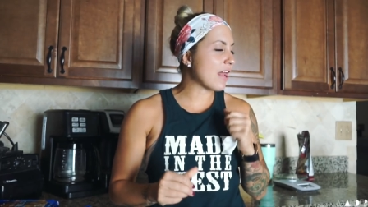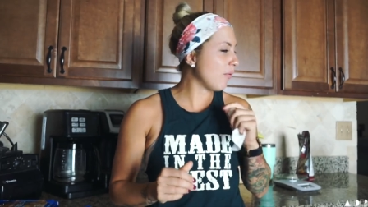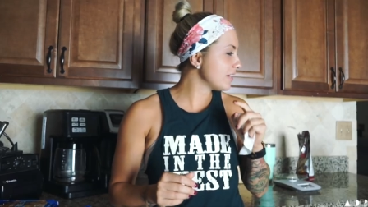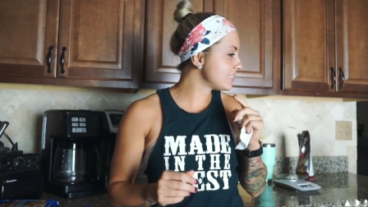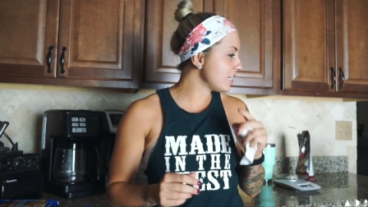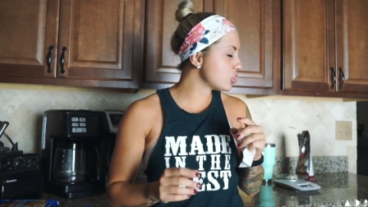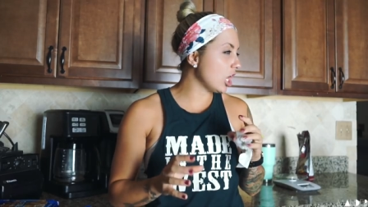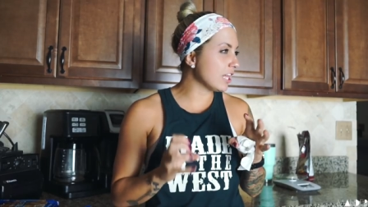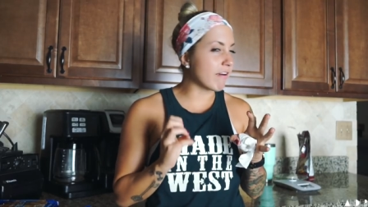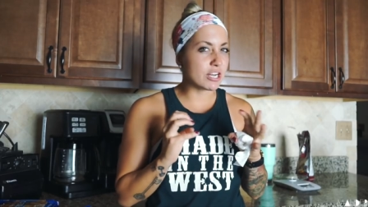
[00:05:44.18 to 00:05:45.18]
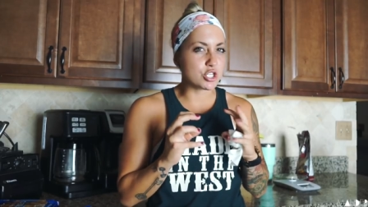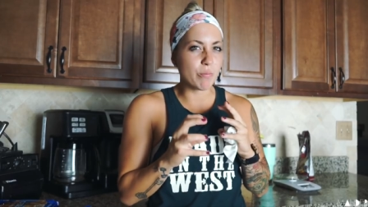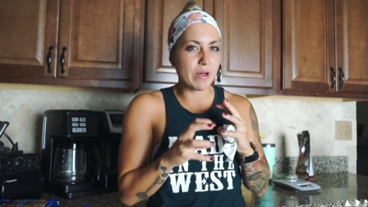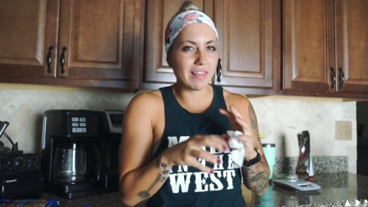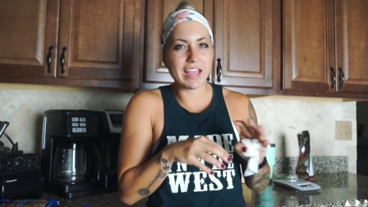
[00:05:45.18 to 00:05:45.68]
I don't wanna say Jolly
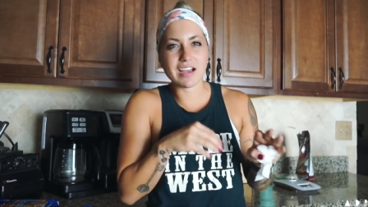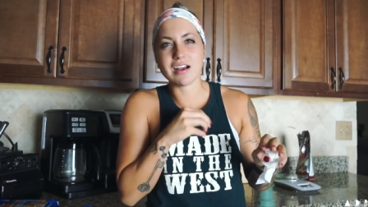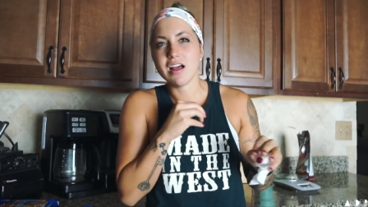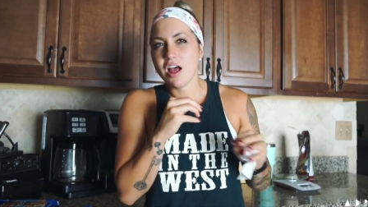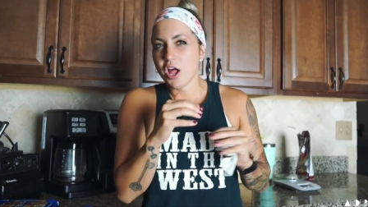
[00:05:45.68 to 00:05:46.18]
Rancher, but like